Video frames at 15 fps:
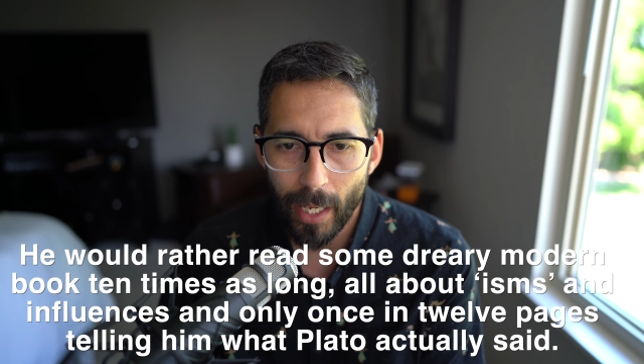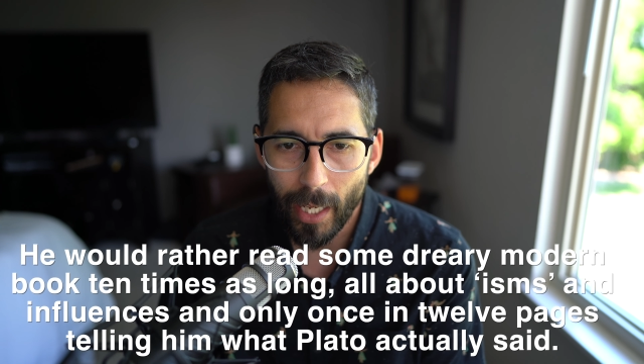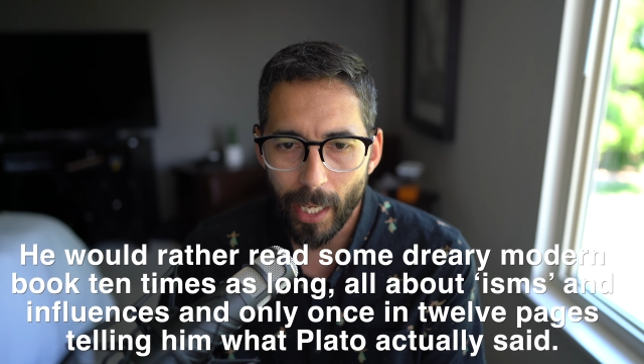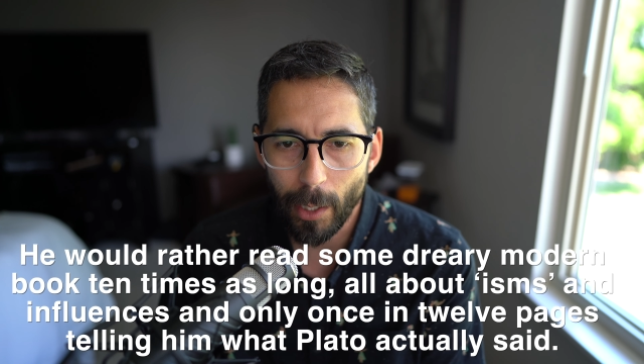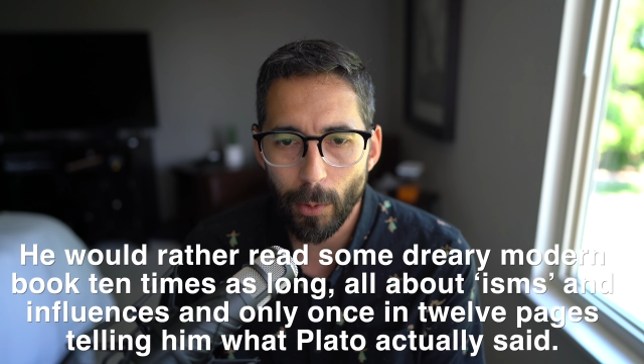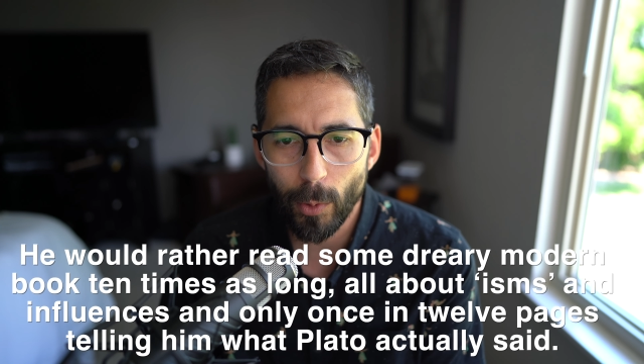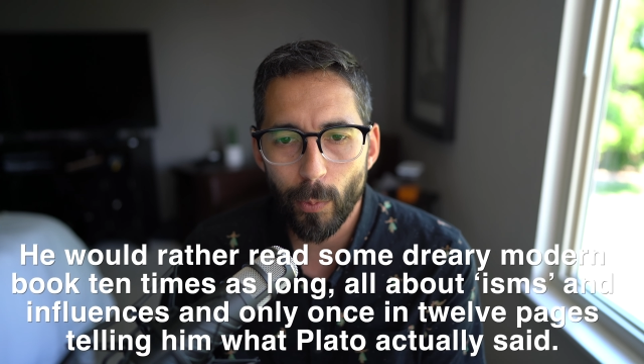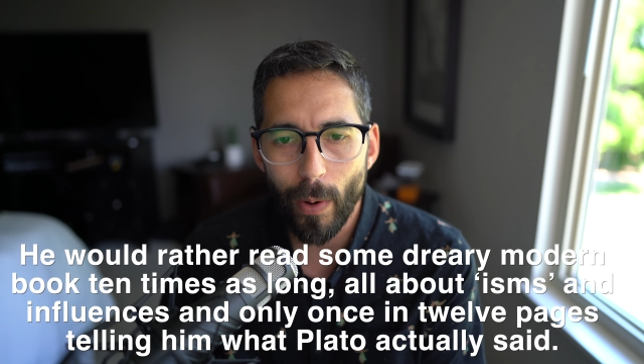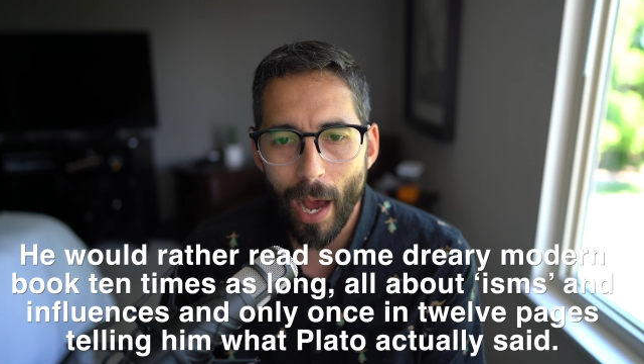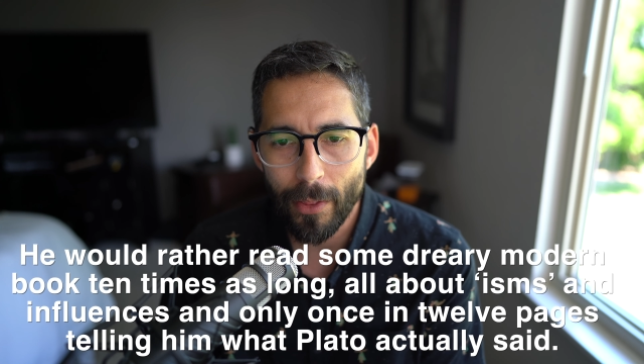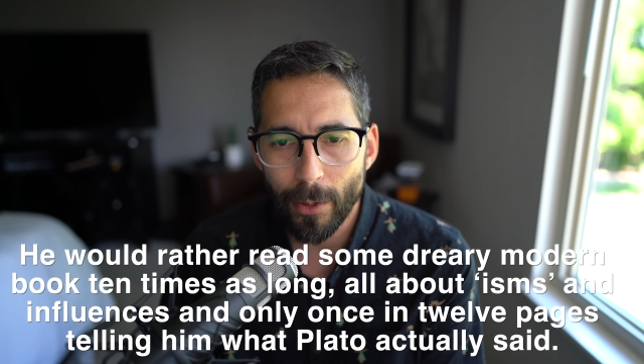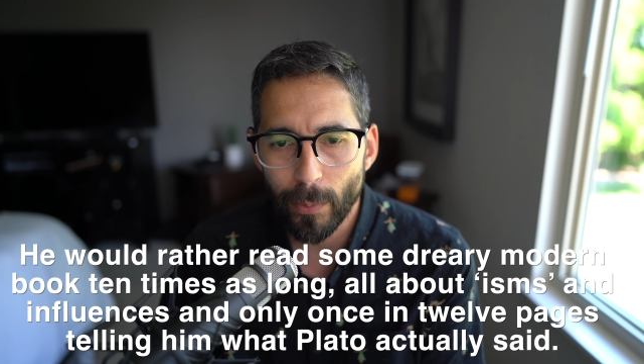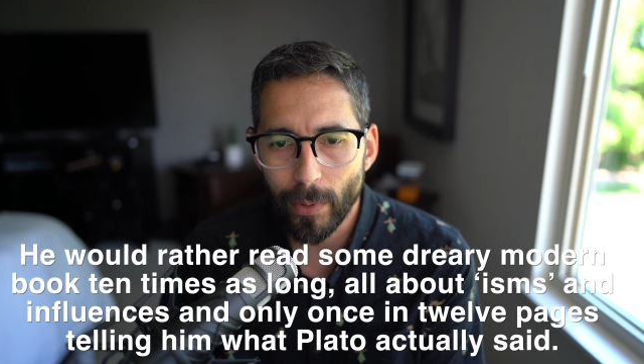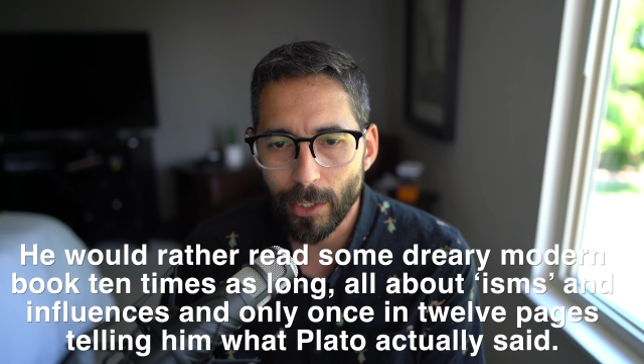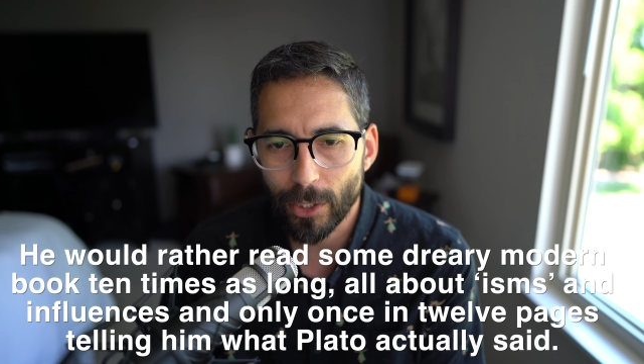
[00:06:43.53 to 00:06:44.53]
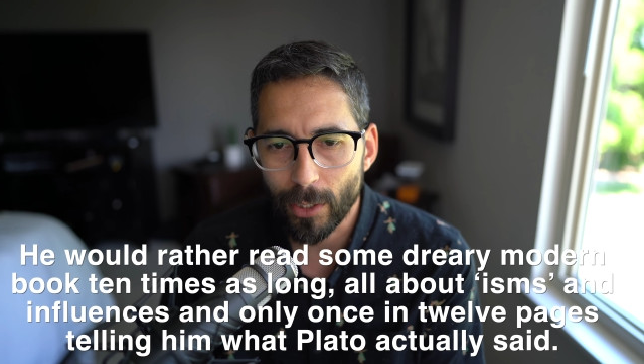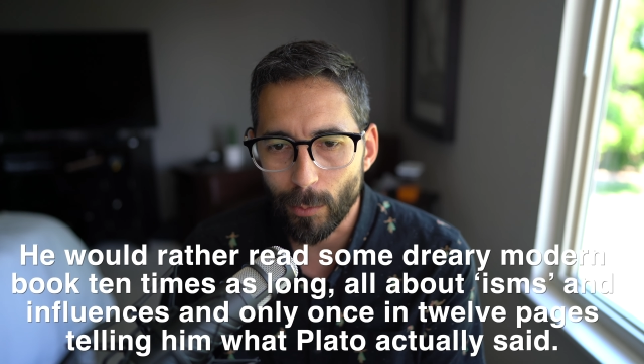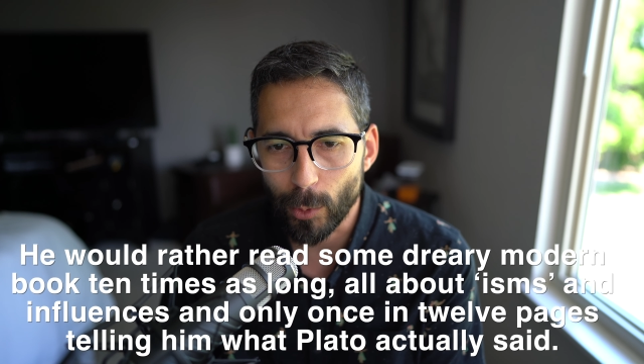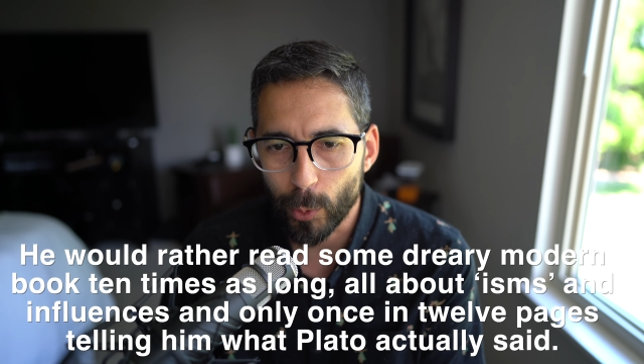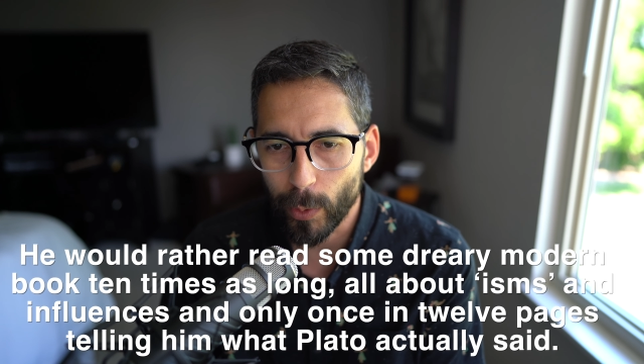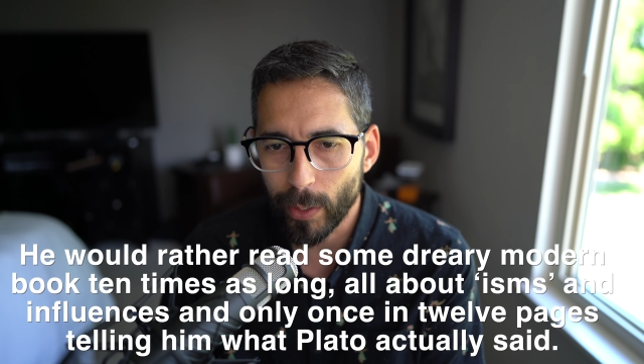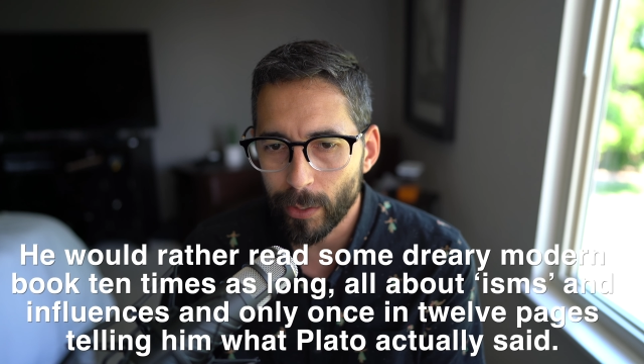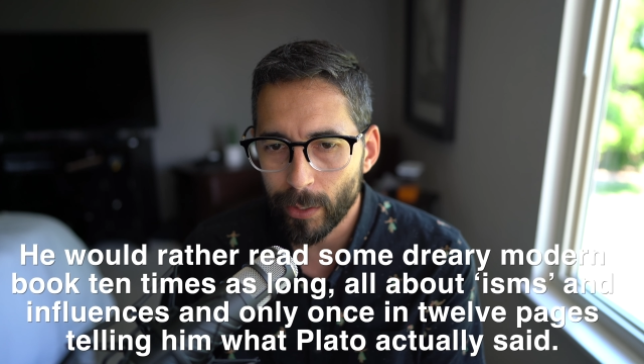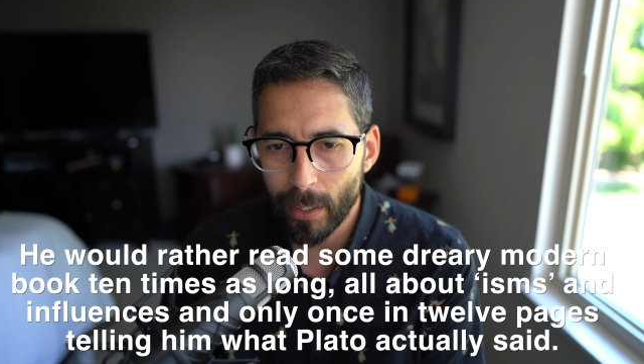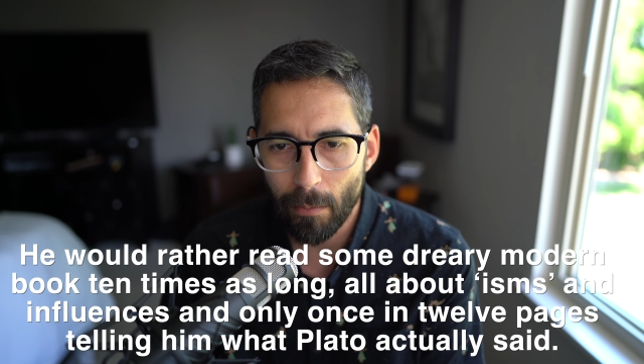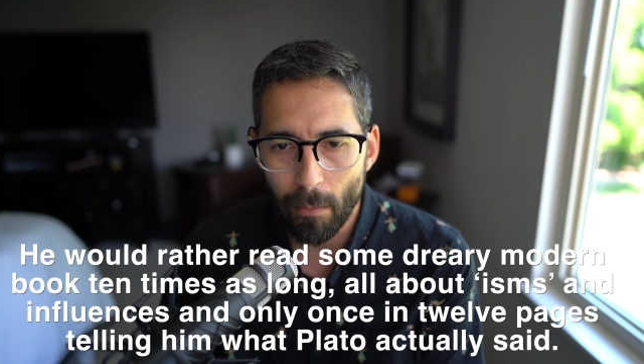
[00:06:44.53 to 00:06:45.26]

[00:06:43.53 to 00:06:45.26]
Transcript: He would rather read some dreary